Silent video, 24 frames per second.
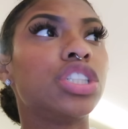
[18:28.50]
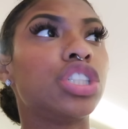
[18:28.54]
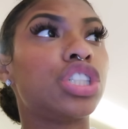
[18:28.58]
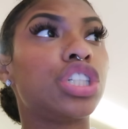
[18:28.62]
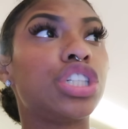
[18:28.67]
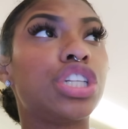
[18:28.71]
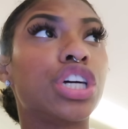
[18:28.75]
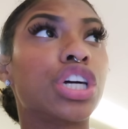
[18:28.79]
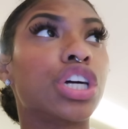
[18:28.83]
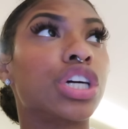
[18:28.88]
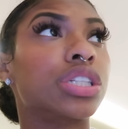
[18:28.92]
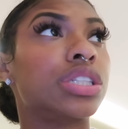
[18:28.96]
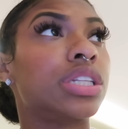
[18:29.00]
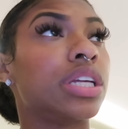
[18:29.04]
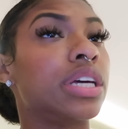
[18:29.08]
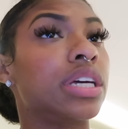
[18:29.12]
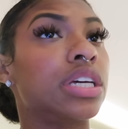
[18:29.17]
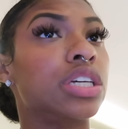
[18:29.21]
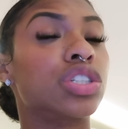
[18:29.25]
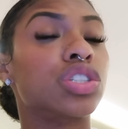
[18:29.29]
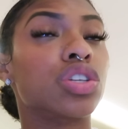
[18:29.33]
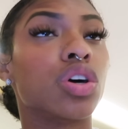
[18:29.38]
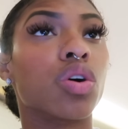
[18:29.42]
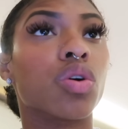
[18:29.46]
She did her
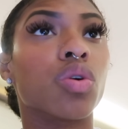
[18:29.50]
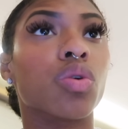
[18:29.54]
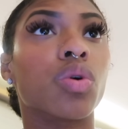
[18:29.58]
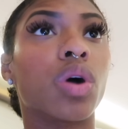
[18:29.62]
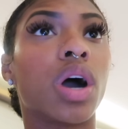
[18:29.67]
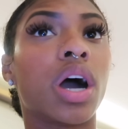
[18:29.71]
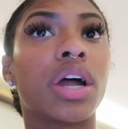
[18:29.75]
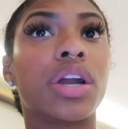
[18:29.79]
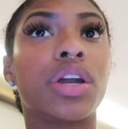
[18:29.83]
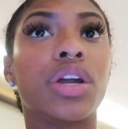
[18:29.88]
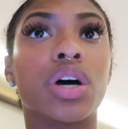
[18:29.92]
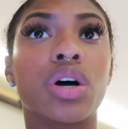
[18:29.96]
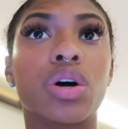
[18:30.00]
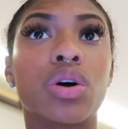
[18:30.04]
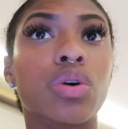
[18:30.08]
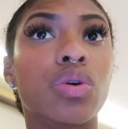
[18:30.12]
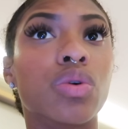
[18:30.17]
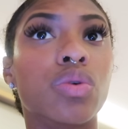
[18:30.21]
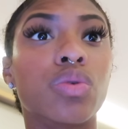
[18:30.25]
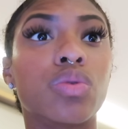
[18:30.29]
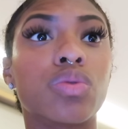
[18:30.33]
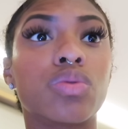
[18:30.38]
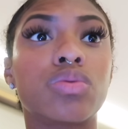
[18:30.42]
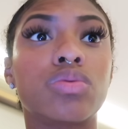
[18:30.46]
thing. So I
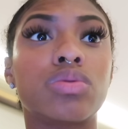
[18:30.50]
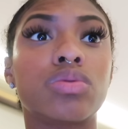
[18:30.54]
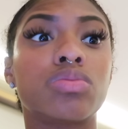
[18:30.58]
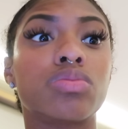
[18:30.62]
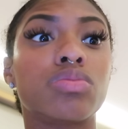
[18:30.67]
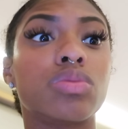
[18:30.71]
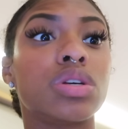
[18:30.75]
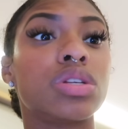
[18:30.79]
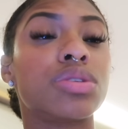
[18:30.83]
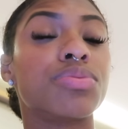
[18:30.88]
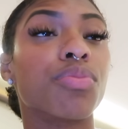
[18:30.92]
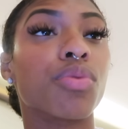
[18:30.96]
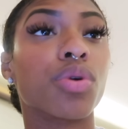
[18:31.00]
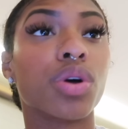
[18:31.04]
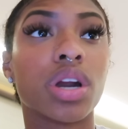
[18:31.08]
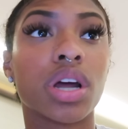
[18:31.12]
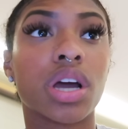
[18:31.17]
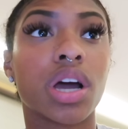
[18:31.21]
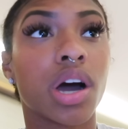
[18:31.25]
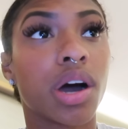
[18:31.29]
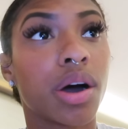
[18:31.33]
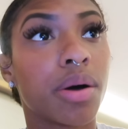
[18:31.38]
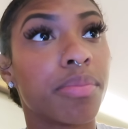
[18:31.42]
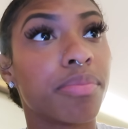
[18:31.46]
know it's more to
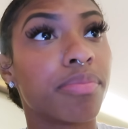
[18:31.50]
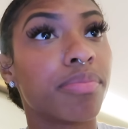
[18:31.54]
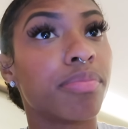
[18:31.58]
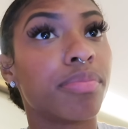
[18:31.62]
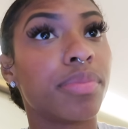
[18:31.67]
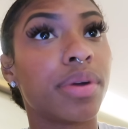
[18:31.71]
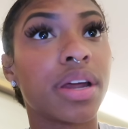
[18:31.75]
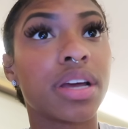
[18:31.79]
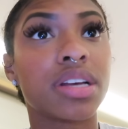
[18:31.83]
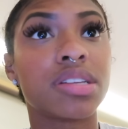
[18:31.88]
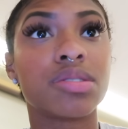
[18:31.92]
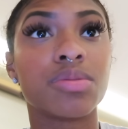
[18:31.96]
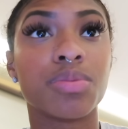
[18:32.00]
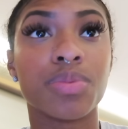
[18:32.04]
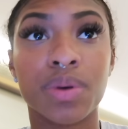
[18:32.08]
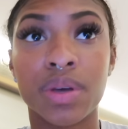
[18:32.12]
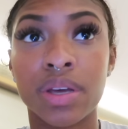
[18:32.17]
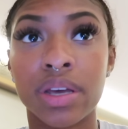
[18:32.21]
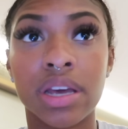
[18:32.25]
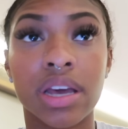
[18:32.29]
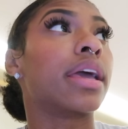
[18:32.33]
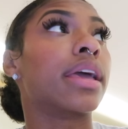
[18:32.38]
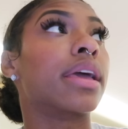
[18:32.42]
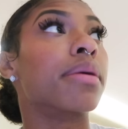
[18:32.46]
come next
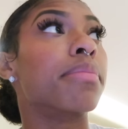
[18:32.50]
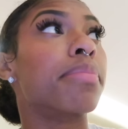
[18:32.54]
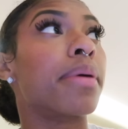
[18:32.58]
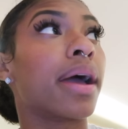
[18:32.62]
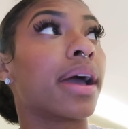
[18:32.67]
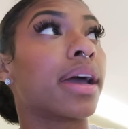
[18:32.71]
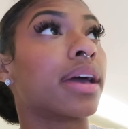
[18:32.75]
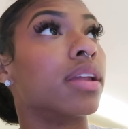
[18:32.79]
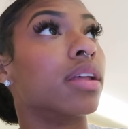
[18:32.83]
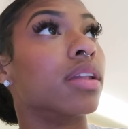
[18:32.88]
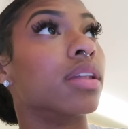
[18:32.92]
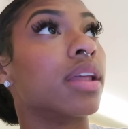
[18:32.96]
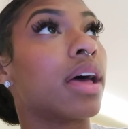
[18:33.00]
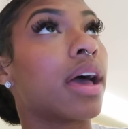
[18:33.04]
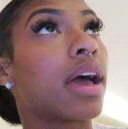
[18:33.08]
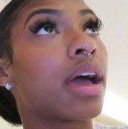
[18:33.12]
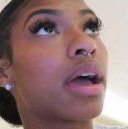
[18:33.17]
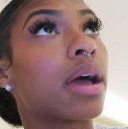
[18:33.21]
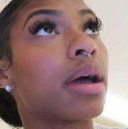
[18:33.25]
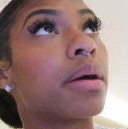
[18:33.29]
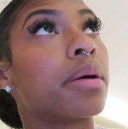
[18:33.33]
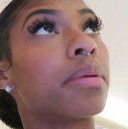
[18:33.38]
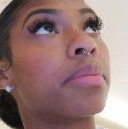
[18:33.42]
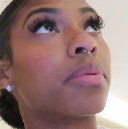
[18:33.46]
week. Get back in the
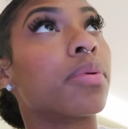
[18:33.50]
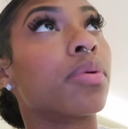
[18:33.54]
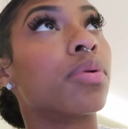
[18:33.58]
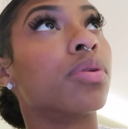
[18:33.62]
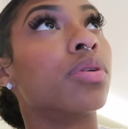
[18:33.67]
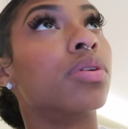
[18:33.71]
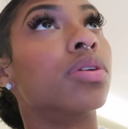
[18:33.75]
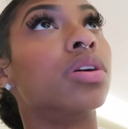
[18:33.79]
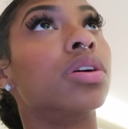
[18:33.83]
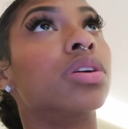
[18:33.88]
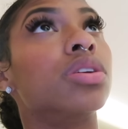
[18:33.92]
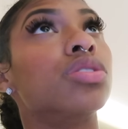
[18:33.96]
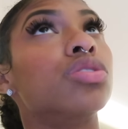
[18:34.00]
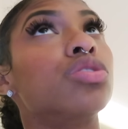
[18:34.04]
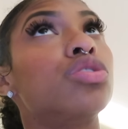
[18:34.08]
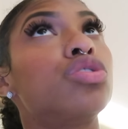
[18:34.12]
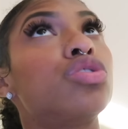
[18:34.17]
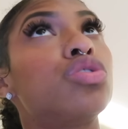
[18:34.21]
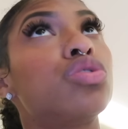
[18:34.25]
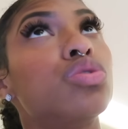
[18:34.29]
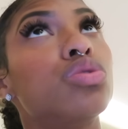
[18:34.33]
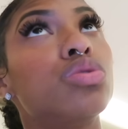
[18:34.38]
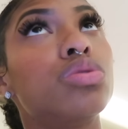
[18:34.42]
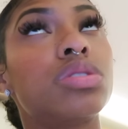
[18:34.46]
lab on
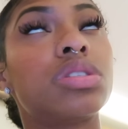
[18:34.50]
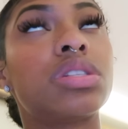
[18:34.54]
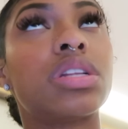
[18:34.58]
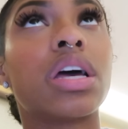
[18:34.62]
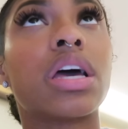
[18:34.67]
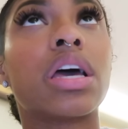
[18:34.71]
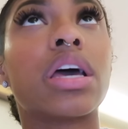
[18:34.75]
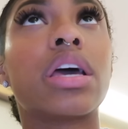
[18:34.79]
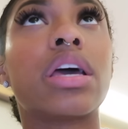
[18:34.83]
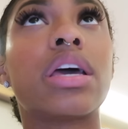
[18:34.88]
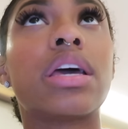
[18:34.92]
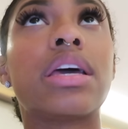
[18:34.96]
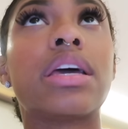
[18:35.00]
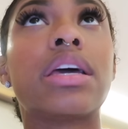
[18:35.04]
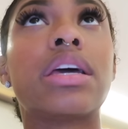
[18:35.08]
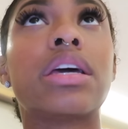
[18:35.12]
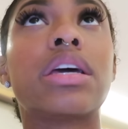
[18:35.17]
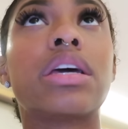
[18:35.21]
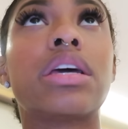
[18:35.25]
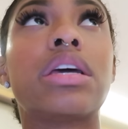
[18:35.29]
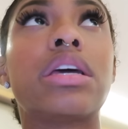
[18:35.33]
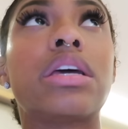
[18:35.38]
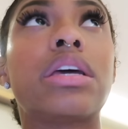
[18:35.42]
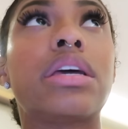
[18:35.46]

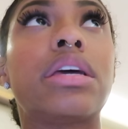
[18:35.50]
Tuesday.